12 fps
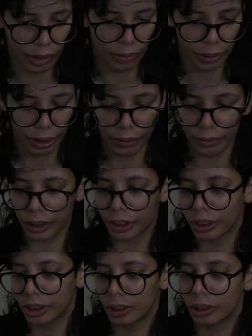We're gonna finish
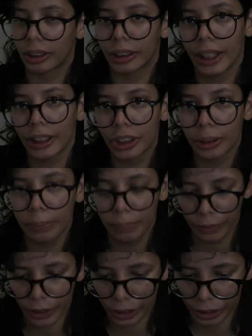this. Ketchup
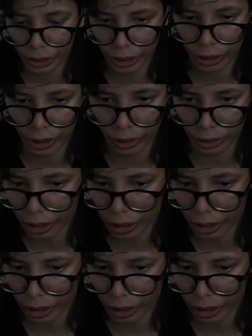fingers and all,